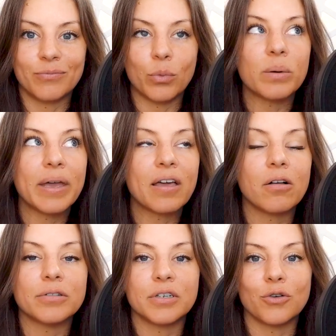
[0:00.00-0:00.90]
What am I
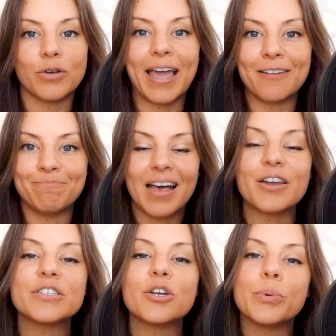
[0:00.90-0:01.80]
called to create?
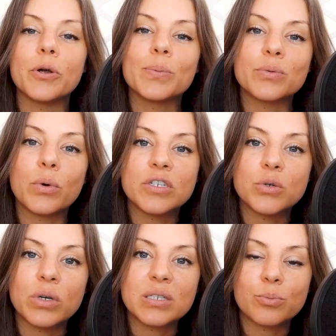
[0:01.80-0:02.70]
How does our purpose want
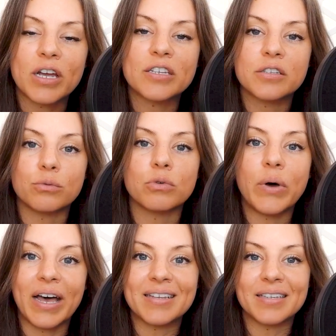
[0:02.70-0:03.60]
to express
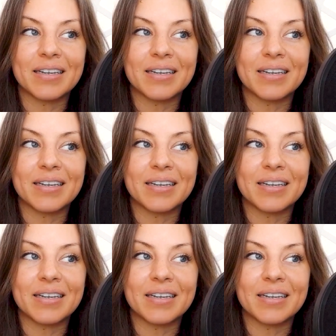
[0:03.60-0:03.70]
through us,